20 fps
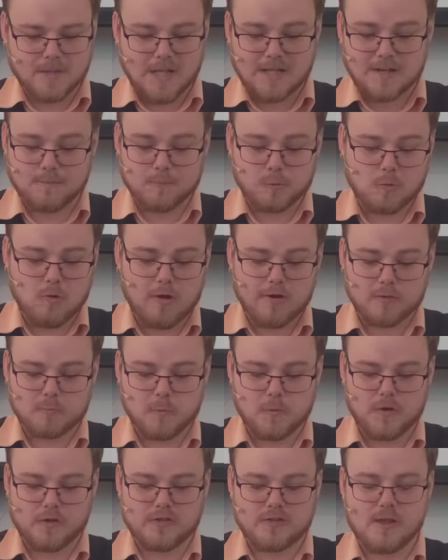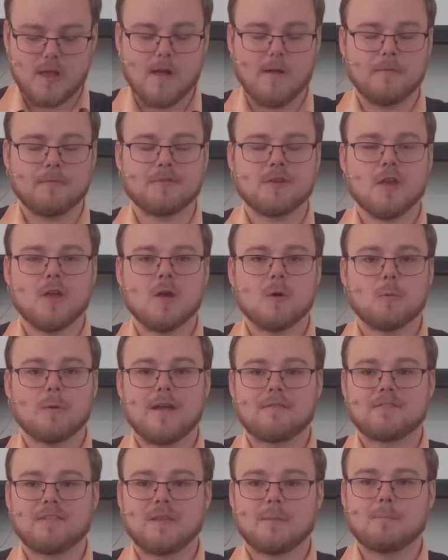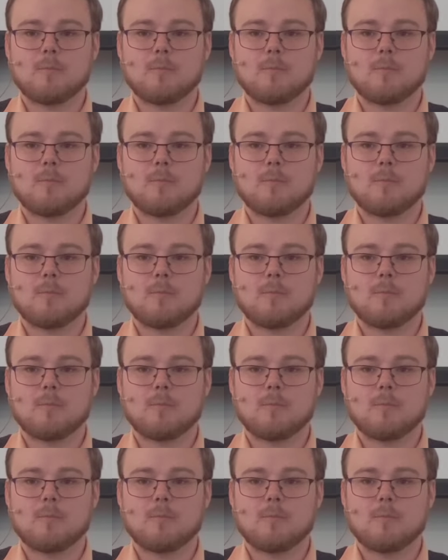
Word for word: And if we're honest with ourselves, we have to